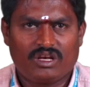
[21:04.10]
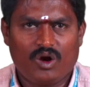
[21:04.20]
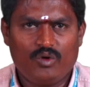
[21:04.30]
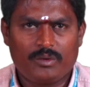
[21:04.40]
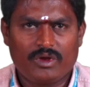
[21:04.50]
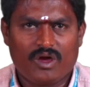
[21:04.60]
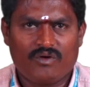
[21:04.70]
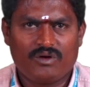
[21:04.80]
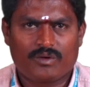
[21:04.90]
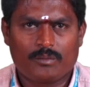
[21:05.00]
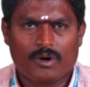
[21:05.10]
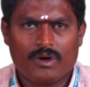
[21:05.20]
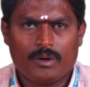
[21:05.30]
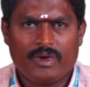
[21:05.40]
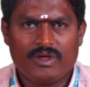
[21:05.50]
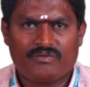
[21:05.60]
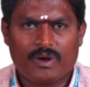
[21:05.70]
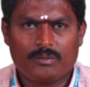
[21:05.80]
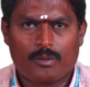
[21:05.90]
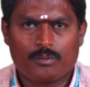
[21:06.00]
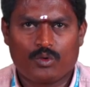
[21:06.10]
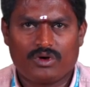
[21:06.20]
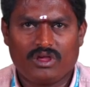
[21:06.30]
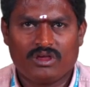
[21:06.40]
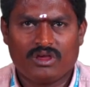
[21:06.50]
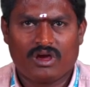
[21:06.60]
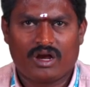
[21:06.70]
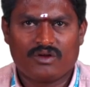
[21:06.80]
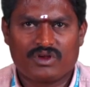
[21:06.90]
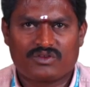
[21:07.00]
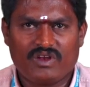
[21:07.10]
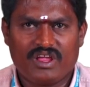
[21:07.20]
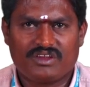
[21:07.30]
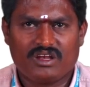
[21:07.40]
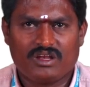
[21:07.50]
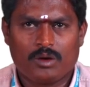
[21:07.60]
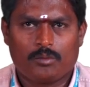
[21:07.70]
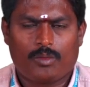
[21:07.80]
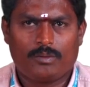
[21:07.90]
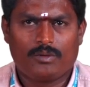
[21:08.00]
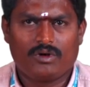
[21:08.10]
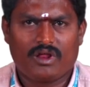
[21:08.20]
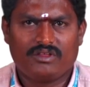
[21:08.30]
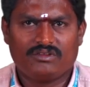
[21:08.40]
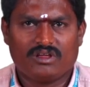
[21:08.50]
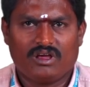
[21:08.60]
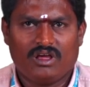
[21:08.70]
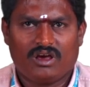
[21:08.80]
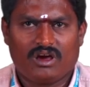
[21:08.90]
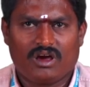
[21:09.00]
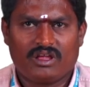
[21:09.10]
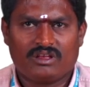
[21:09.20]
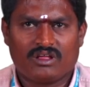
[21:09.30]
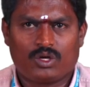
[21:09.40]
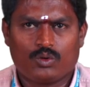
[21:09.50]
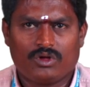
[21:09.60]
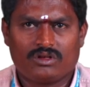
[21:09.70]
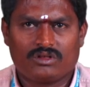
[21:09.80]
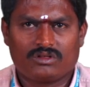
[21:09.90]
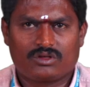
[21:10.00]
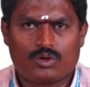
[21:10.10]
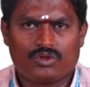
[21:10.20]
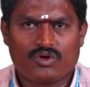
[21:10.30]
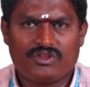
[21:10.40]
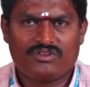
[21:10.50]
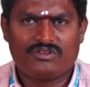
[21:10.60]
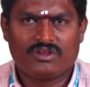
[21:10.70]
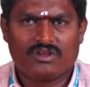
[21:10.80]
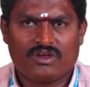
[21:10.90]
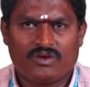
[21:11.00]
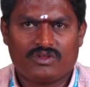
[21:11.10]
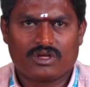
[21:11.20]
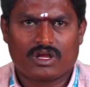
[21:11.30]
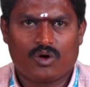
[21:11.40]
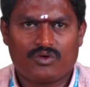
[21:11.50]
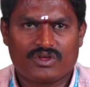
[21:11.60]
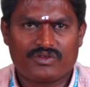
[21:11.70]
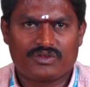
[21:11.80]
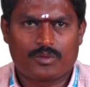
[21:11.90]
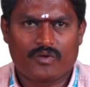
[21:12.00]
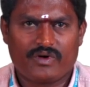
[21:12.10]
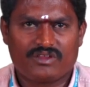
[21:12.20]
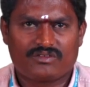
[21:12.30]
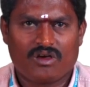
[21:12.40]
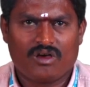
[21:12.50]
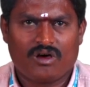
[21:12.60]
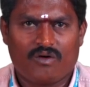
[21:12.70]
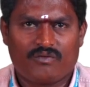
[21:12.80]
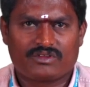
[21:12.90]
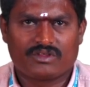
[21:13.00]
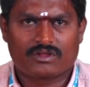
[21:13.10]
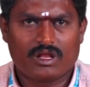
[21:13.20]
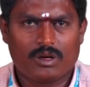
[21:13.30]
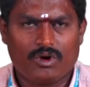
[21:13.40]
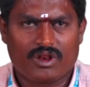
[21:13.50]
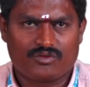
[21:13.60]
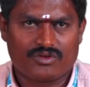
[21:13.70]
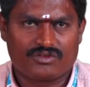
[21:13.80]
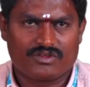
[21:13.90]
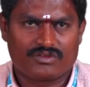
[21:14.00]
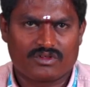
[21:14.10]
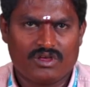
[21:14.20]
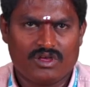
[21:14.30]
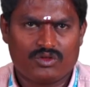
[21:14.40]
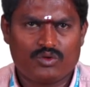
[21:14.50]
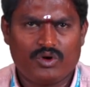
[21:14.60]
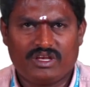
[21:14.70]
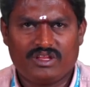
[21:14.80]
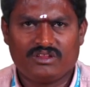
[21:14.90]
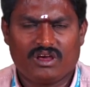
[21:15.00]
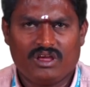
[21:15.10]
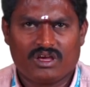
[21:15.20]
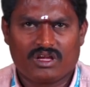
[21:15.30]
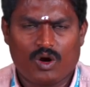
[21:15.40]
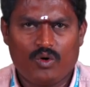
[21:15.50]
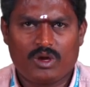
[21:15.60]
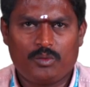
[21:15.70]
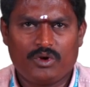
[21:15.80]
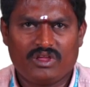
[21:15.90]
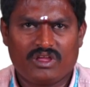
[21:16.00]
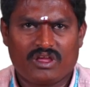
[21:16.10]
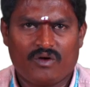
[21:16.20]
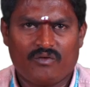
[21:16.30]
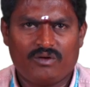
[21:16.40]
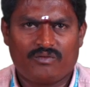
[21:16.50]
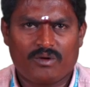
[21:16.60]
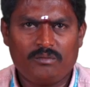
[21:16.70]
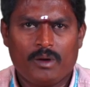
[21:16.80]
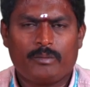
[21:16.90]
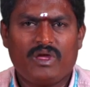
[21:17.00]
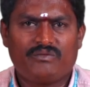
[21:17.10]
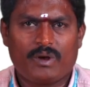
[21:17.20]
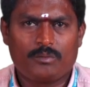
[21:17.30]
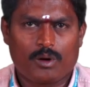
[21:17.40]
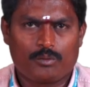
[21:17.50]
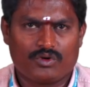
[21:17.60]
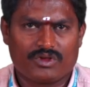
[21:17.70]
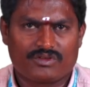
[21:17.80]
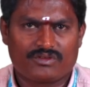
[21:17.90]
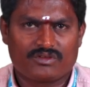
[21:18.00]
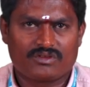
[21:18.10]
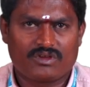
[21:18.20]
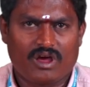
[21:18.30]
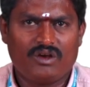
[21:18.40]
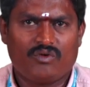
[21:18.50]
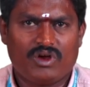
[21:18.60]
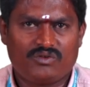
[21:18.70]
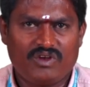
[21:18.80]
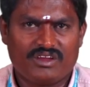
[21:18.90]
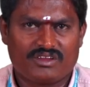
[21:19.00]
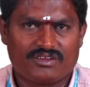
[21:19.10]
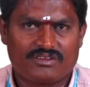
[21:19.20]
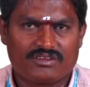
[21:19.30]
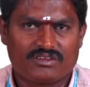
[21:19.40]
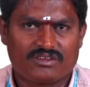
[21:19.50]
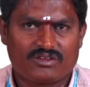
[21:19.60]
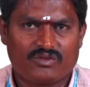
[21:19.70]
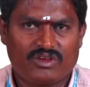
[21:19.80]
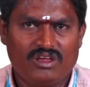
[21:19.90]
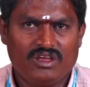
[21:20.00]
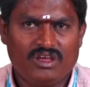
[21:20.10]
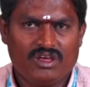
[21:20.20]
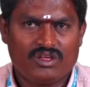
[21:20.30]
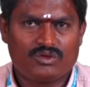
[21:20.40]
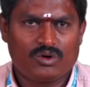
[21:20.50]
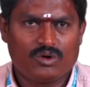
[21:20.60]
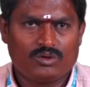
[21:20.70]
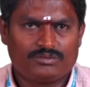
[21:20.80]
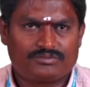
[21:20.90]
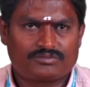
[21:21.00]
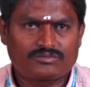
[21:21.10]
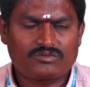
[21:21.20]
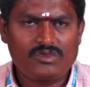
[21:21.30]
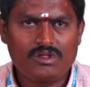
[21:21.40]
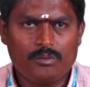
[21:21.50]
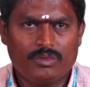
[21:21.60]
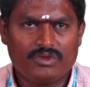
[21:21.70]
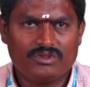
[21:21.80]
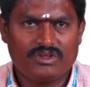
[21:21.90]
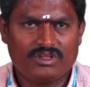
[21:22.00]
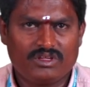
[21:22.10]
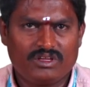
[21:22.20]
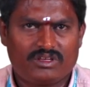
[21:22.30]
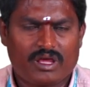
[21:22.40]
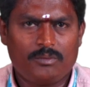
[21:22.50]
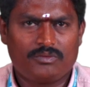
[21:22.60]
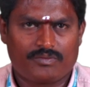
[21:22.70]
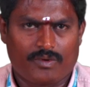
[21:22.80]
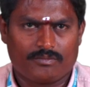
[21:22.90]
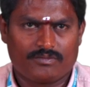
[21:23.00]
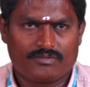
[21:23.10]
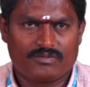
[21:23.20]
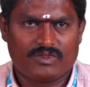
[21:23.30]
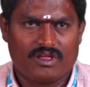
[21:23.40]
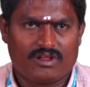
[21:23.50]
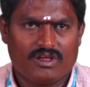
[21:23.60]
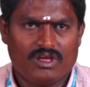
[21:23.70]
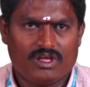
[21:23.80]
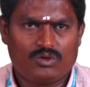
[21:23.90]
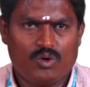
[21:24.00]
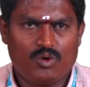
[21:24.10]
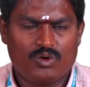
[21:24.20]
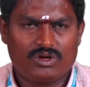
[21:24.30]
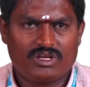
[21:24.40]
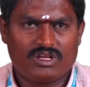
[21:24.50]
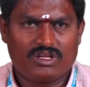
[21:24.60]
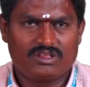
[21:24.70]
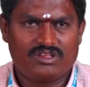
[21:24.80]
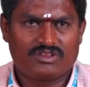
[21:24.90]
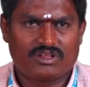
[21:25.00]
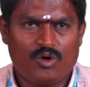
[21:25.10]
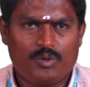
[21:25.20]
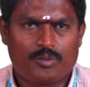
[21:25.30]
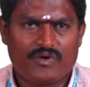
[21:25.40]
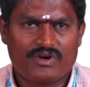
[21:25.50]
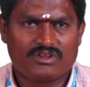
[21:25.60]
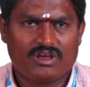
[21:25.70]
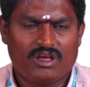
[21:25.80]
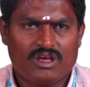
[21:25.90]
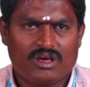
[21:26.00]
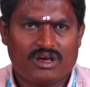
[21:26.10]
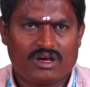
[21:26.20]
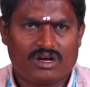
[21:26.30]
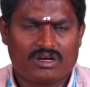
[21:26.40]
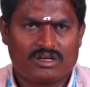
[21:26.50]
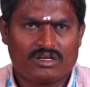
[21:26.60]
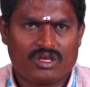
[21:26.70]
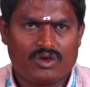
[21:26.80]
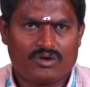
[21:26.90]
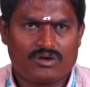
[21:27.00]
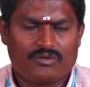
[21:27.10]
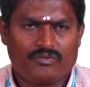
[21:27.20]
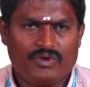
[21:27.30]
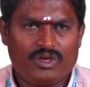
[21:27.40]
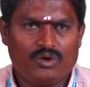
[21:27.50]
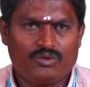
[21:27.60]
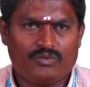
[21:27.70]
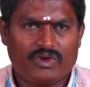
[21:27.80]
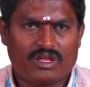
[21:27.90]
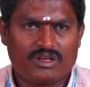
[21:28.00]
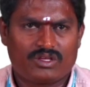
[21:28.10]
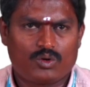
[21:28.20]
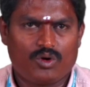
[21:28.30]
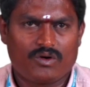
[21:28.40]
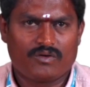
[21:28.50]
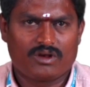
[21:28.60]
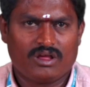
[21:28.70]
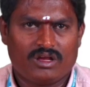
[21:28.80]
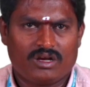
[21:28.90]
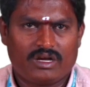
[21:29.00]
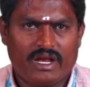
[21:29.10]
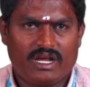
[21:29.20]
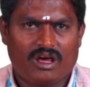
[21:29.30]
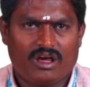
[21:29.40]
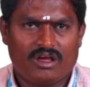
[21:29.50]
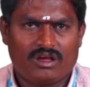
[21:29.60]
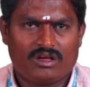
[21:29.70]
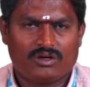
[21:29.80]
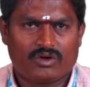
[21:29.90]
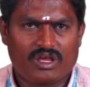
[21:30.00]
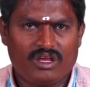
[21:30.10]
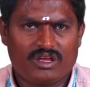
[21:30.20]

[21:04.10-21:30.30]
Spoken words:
computing evolved from mainframe computing and virtualization, popularized in 2000s with the cloud service providers offers scalable resources. So it is a cloud computing evolved from mainframe computers and virtualizations. Okay, so it comes from there. So this cloud provides uh, we can store our data. Okay,